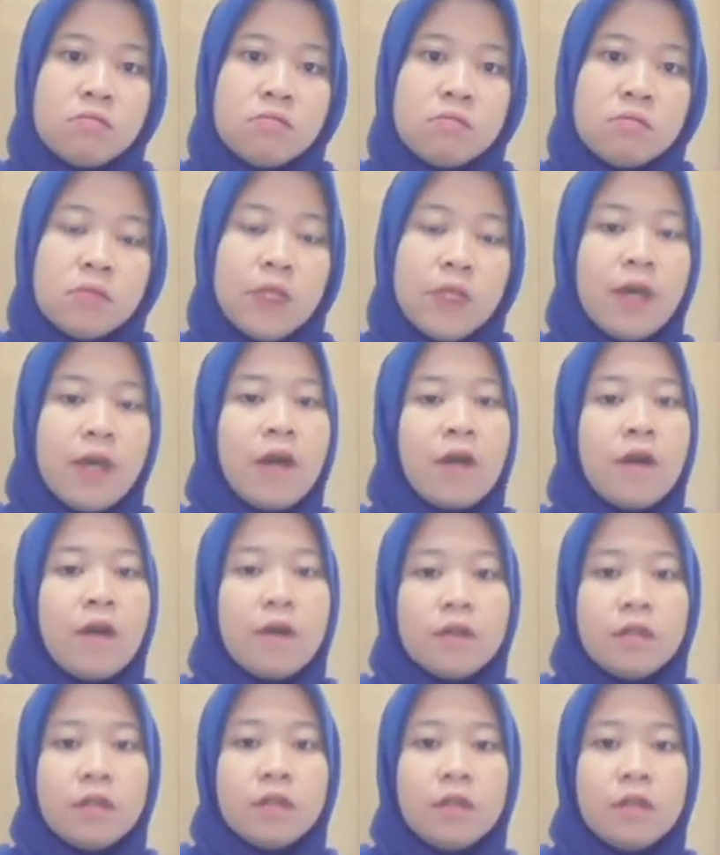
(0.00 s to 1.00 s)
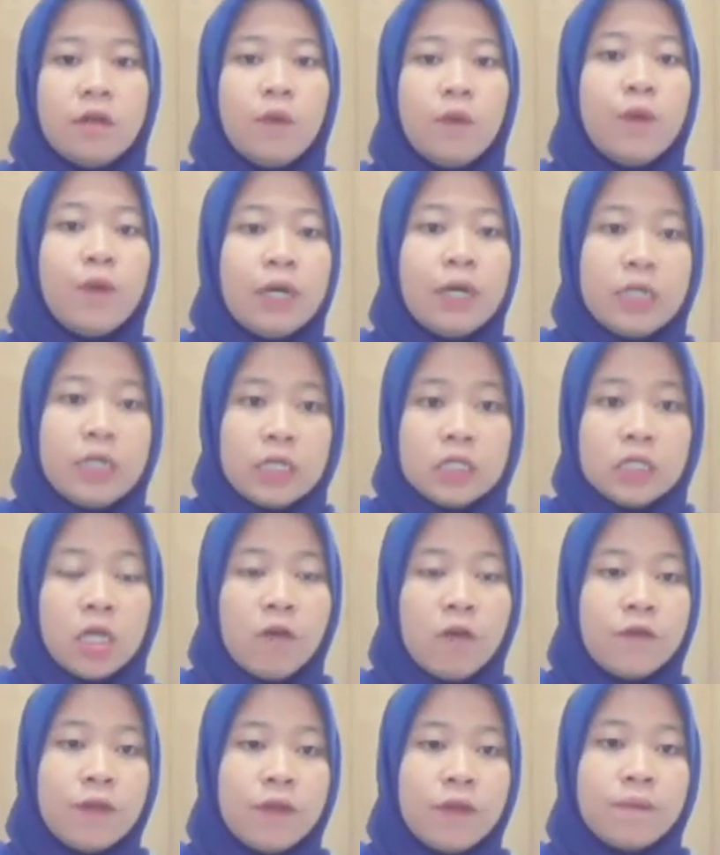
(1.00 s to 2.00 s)
They are the awareness of
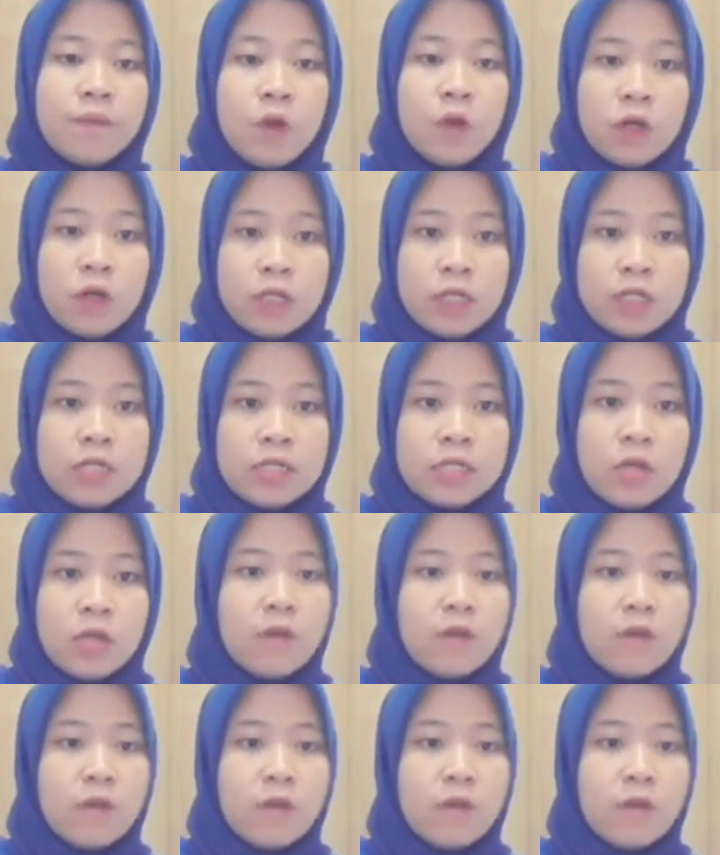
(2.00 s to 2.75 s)
importers or